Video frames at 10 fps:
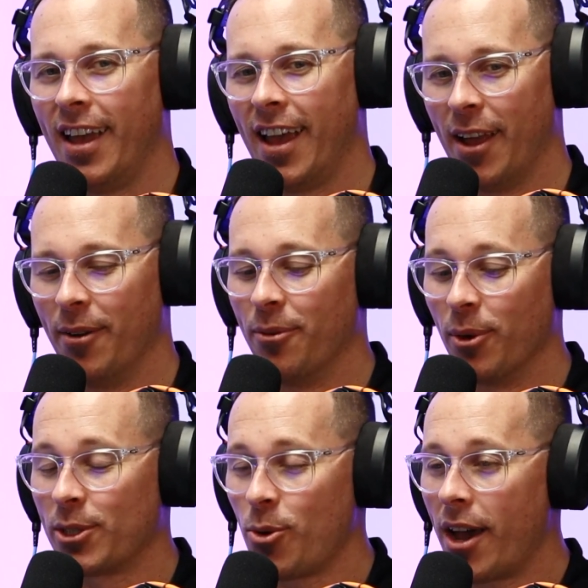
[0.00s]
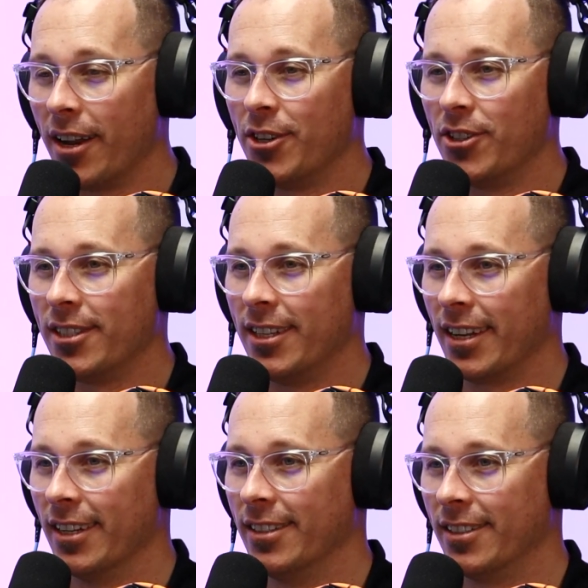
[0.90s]
And what's quite
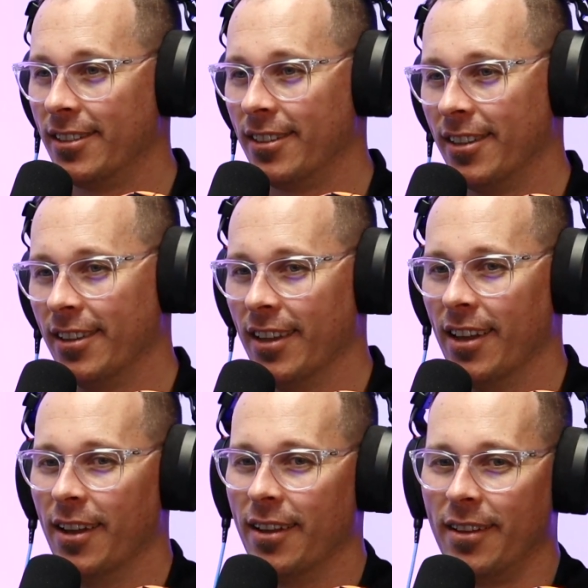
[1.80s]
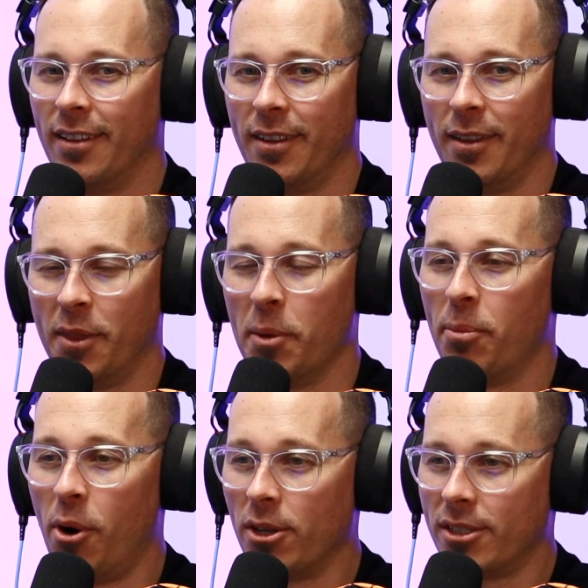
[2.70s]
interesting is the
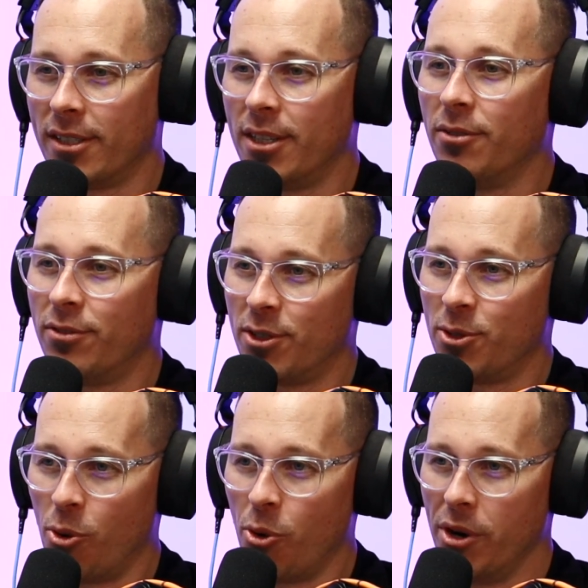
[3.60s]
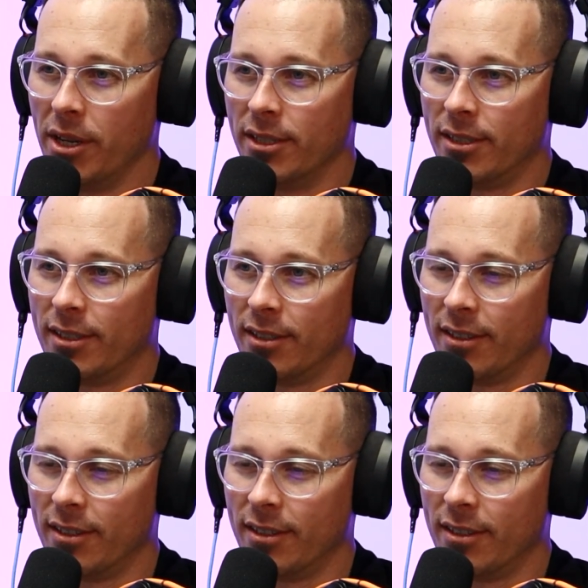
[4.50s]
positive stories